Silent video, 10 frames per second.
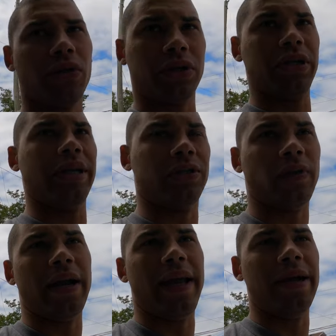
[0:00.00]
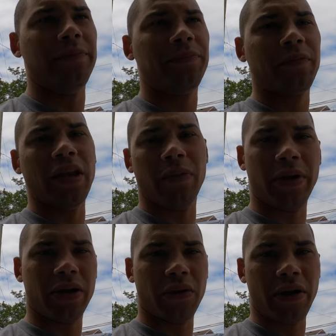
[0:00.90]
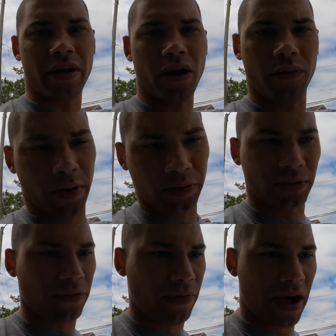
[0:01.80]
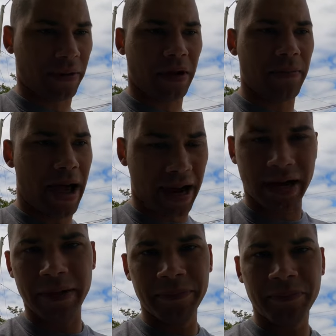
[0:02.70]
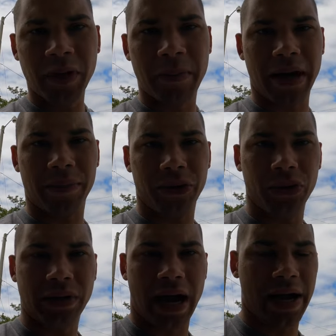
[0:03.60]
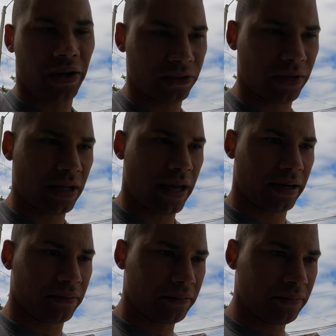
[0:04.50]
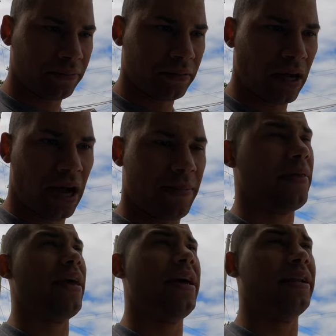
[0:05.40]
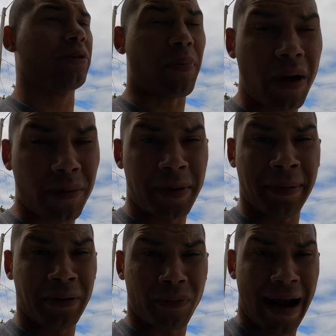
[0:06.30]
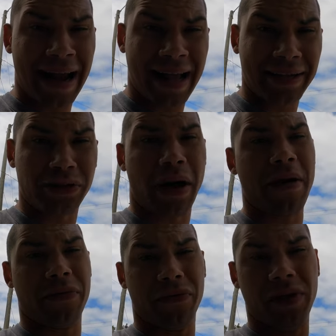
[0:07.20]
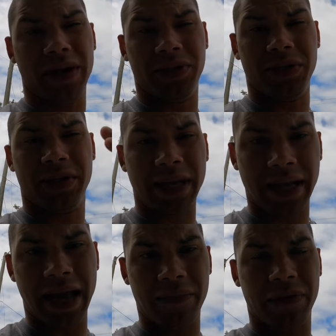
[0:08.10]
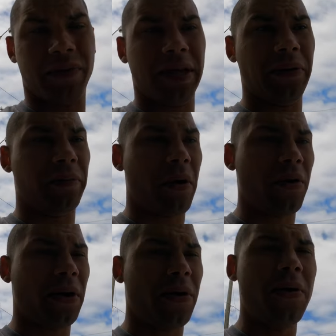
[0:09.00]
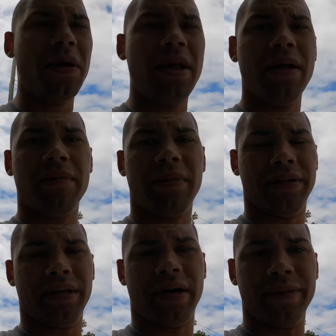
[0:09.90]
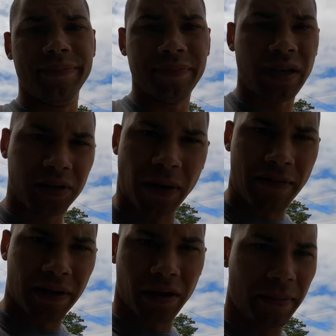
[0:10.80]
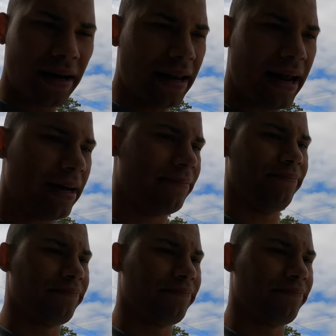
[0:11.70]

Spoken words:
while she gets ready, and we can go knock all of our stuff out, come back, mount up the new tires, and then by then it'll probably be raining, so I'll have to finish the second half of the video tomorrow. But at least I'll have a little bit of data,